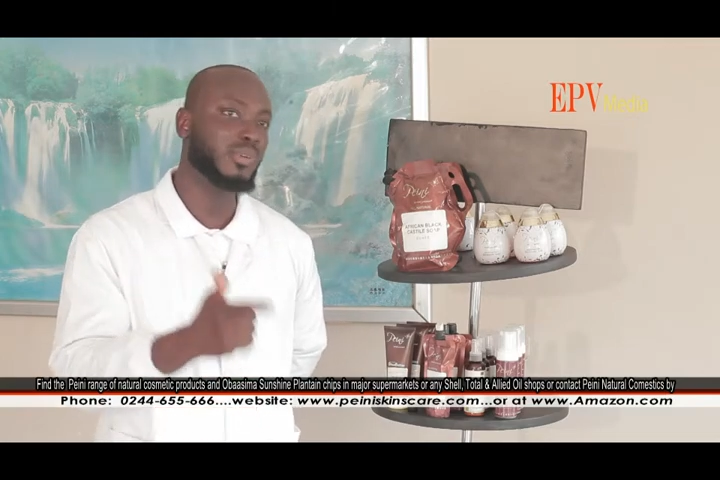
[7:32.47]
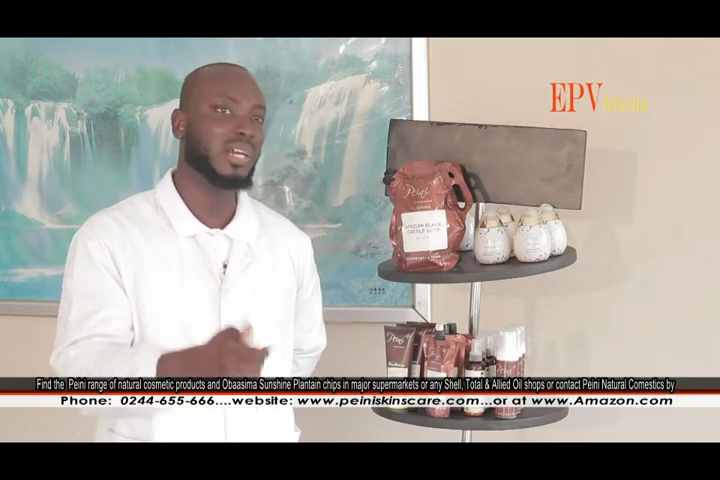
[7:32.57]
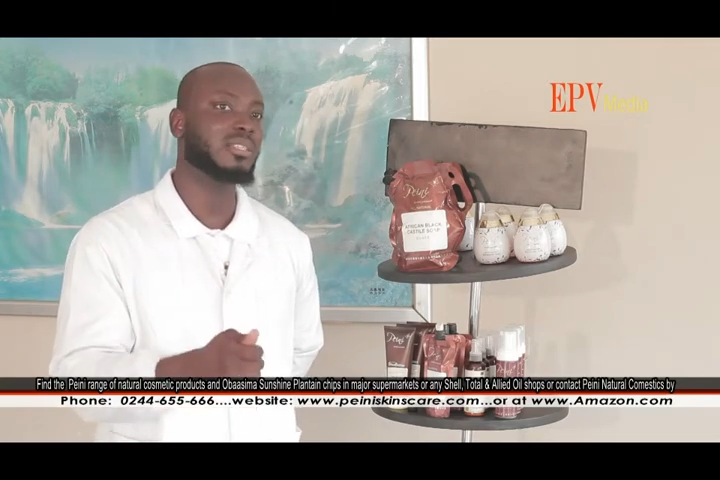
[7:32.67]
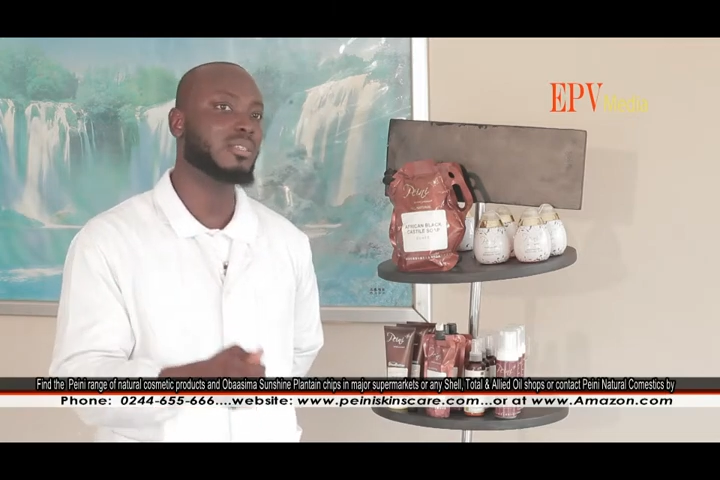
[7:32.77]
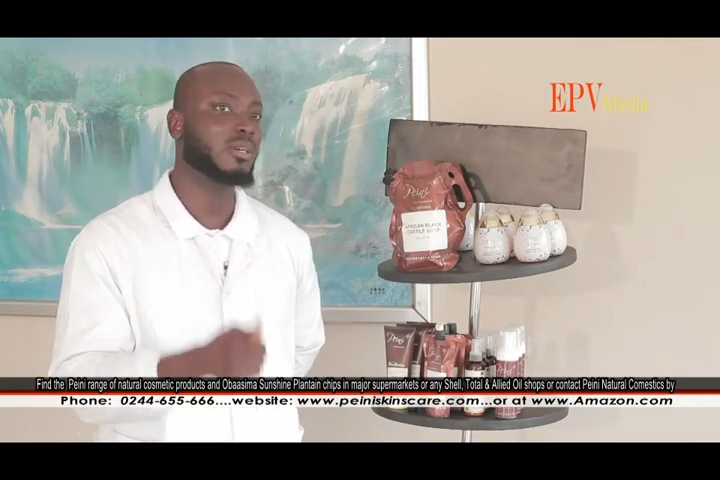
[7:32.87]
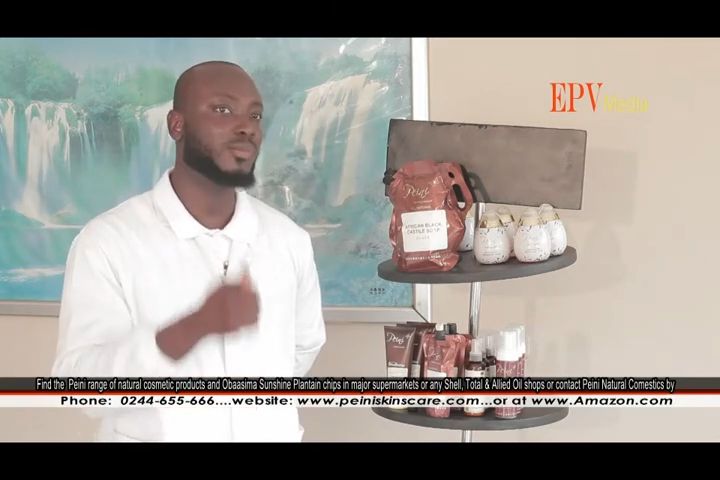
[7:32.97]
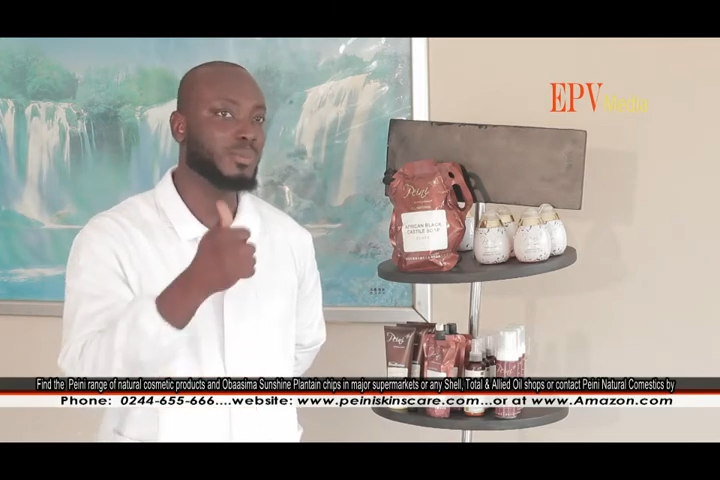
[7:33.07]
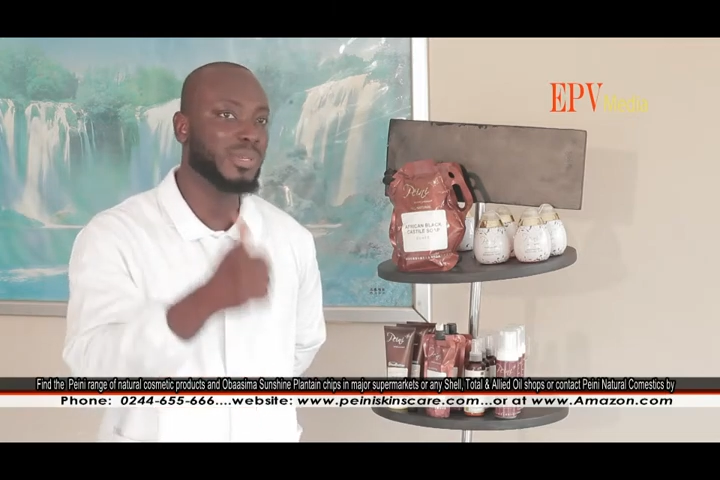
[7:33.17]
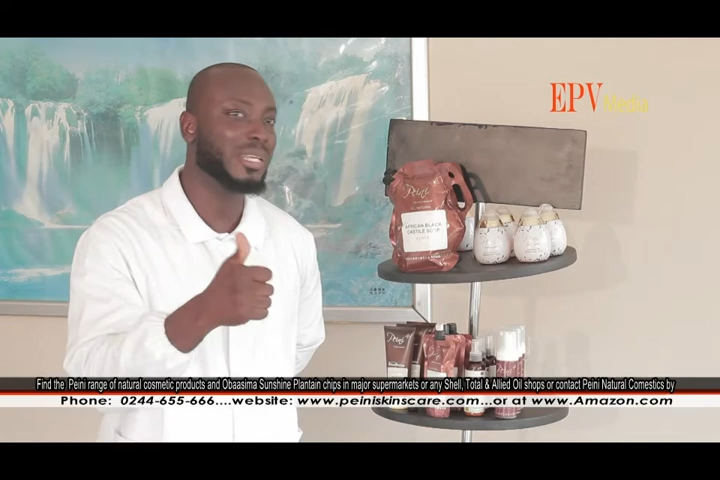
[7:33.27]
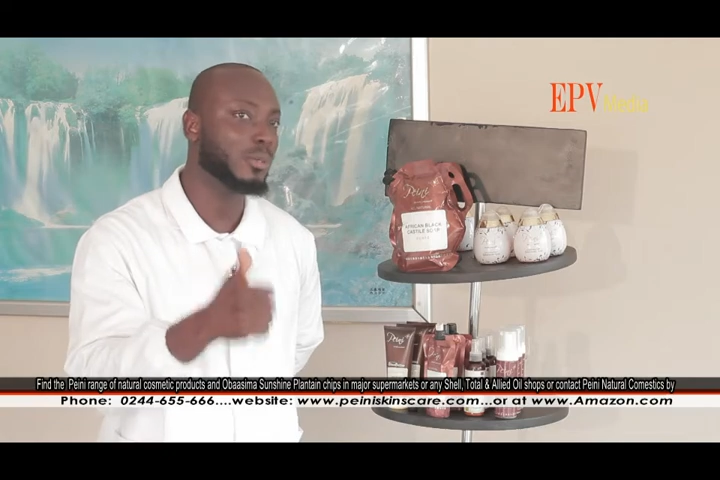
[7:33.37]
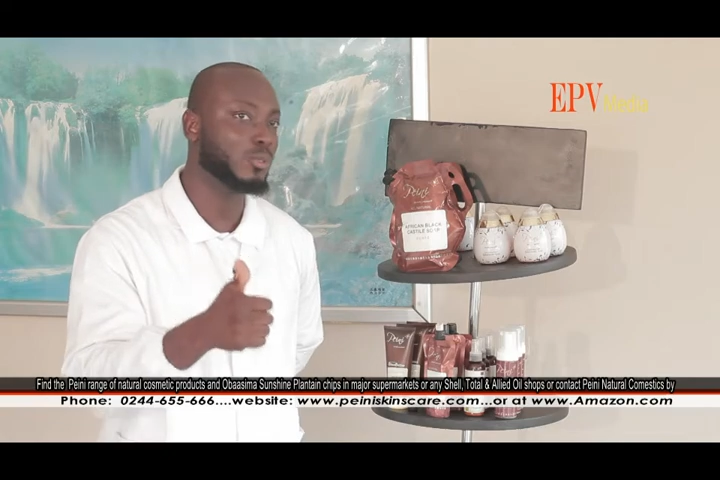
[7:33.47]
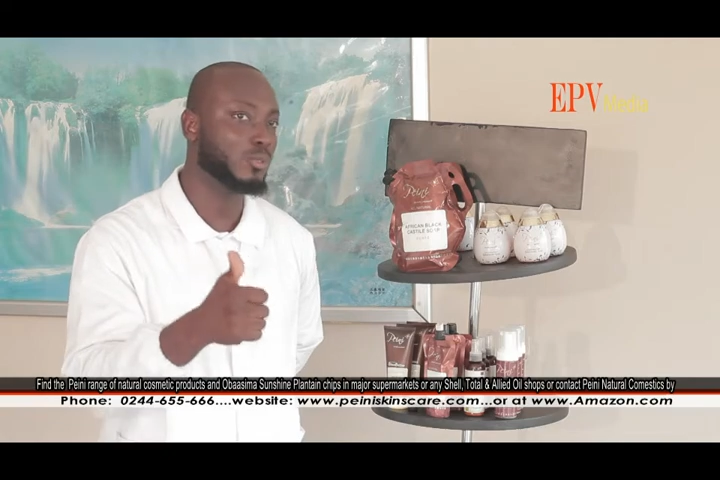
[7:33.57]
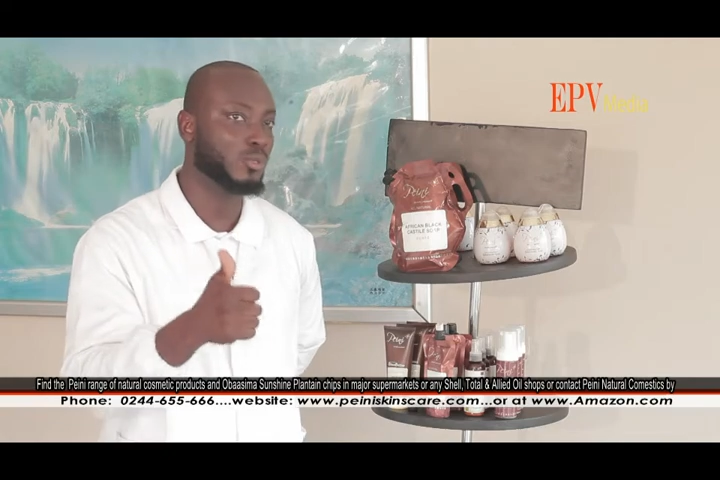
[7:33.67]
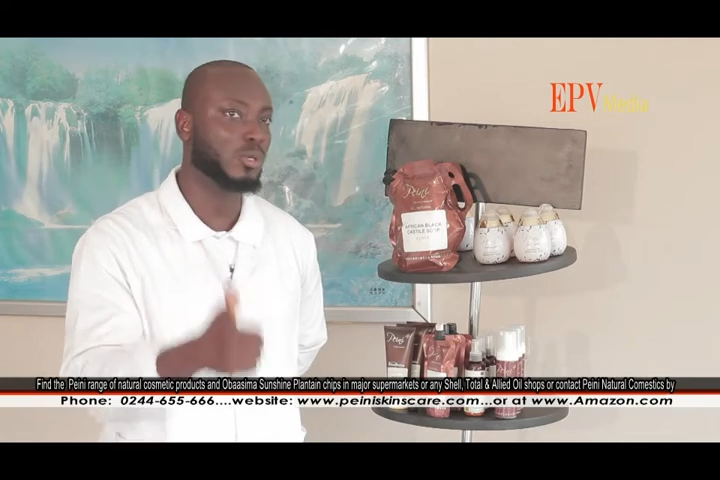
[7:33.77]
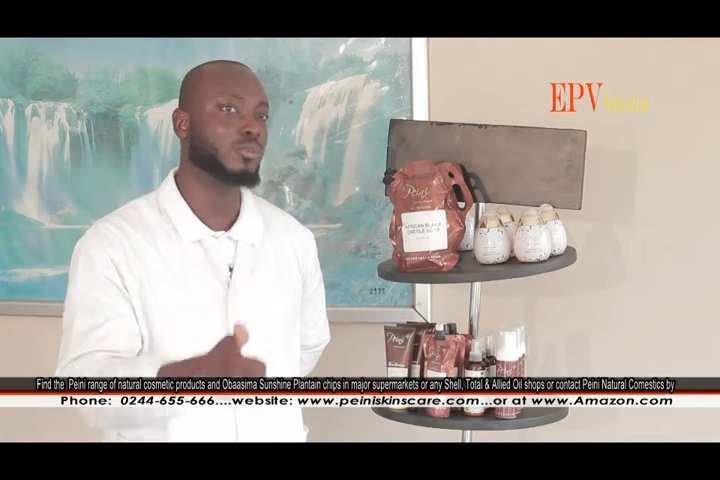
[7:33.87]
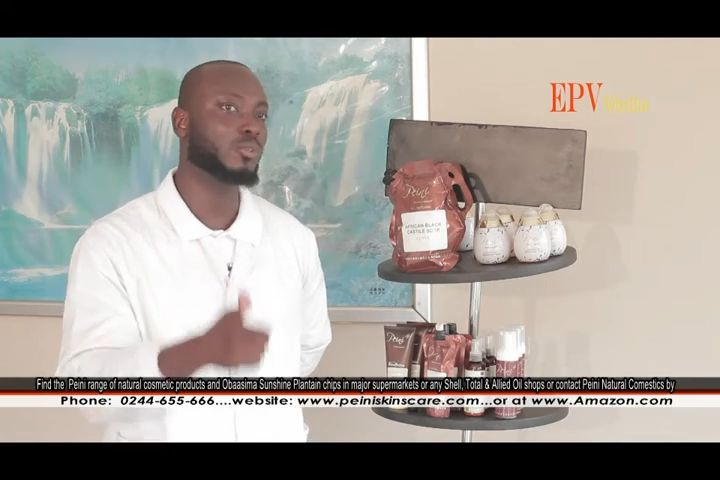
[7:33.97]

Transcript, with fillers: Price itself on being able to solve.